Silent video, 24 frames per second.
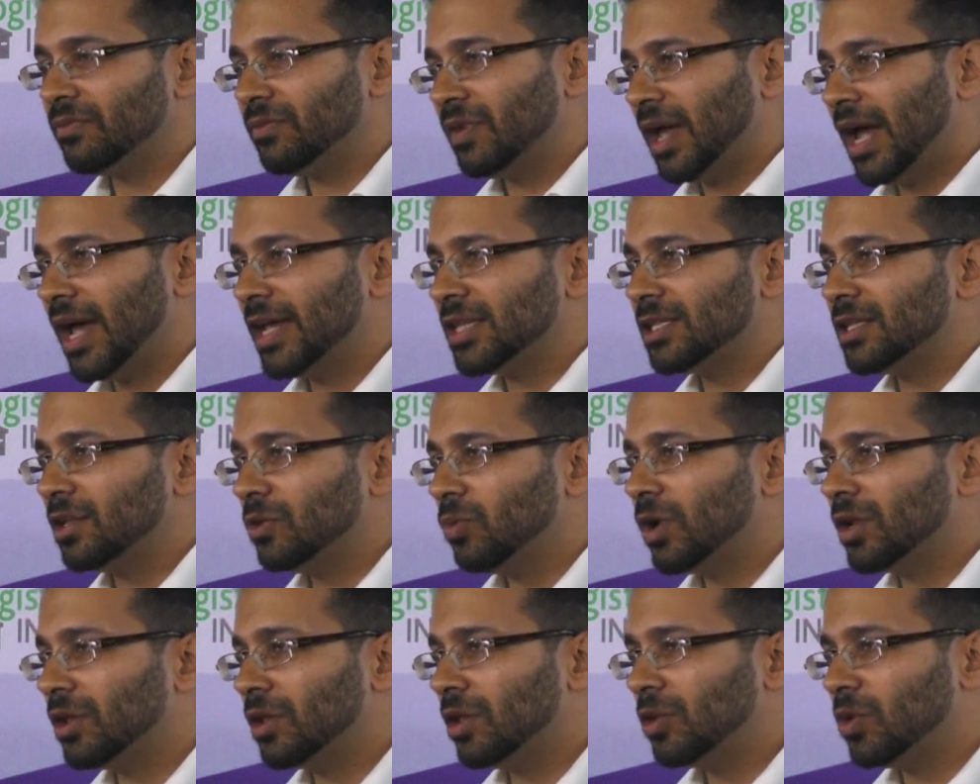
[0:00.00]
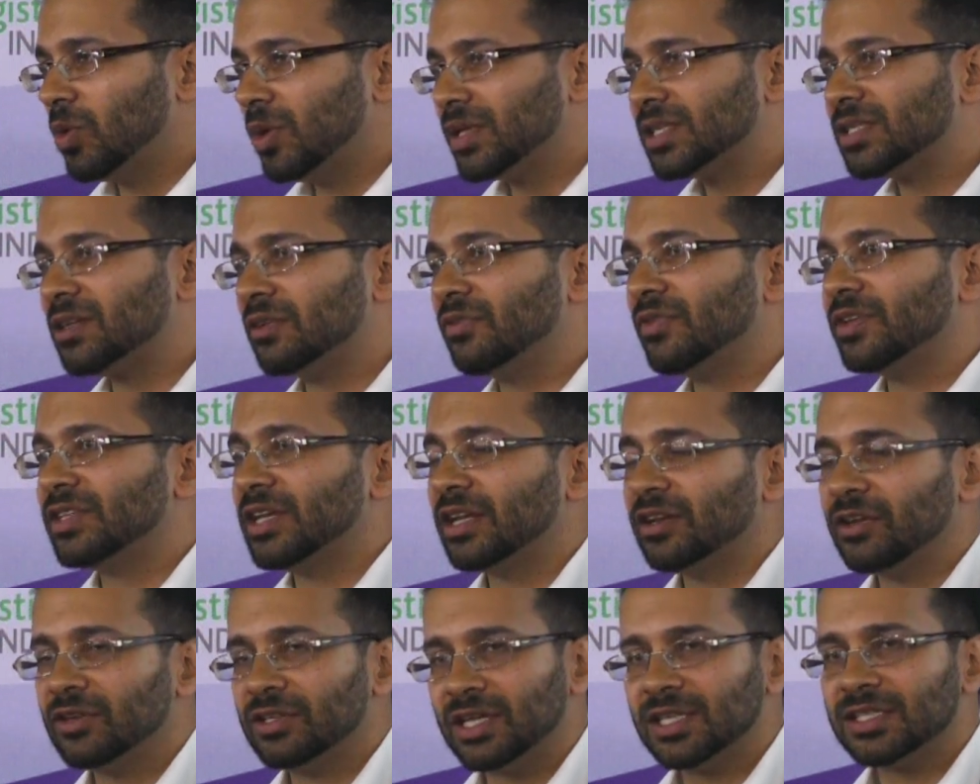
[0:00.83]
has one of the lowest surface
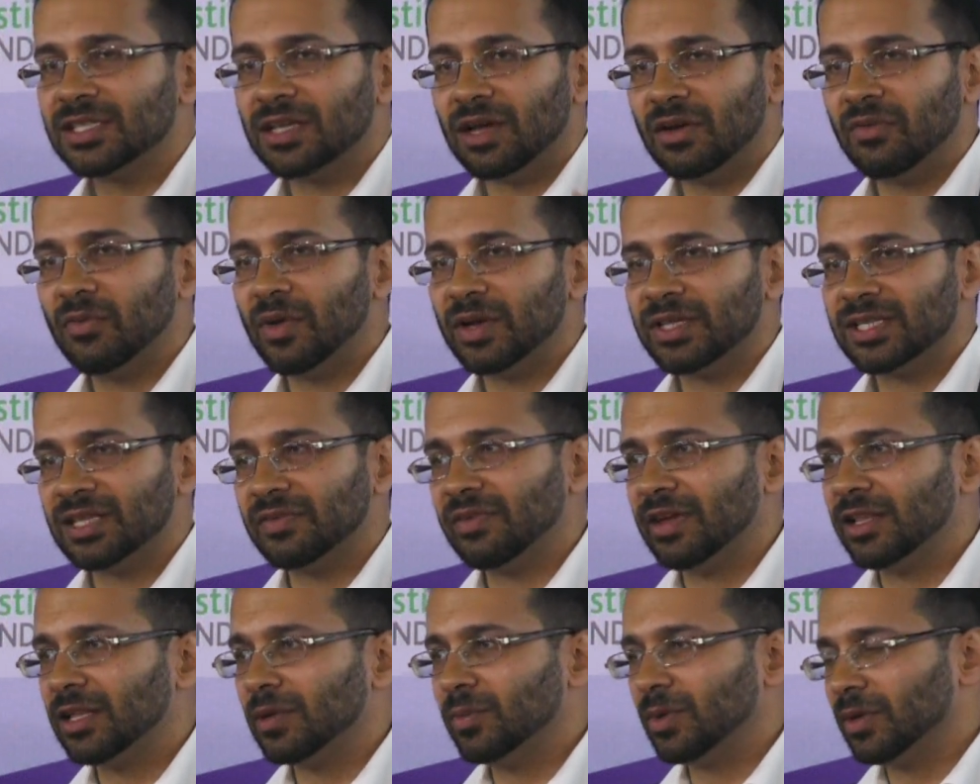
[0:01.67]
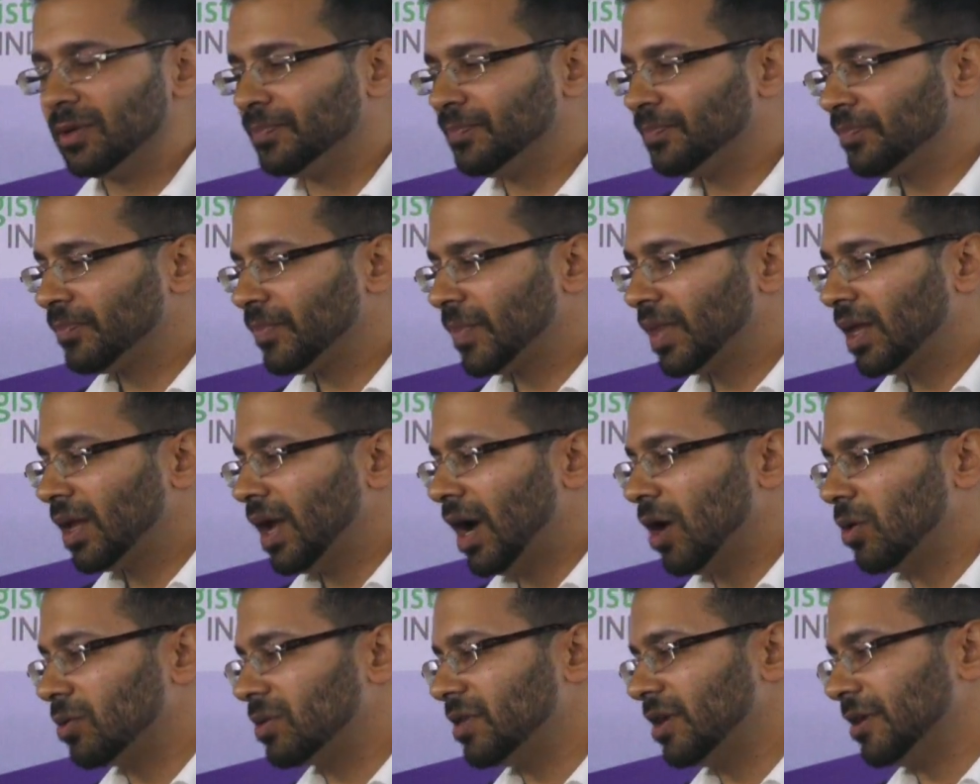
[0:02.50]
energies of what's available
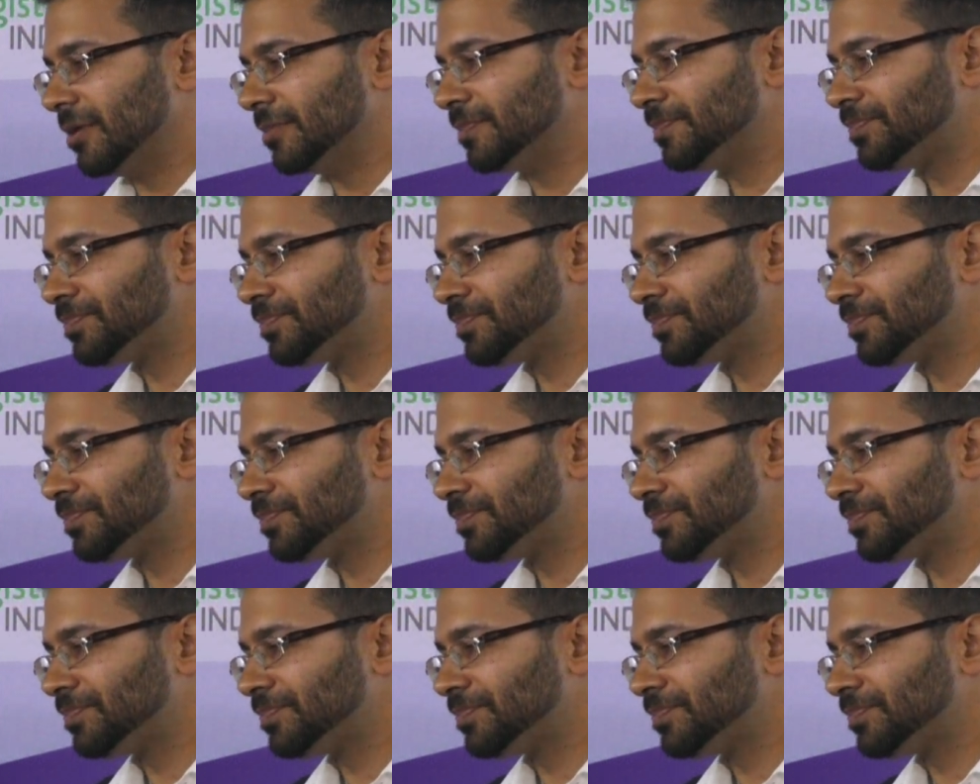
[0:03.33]
out there.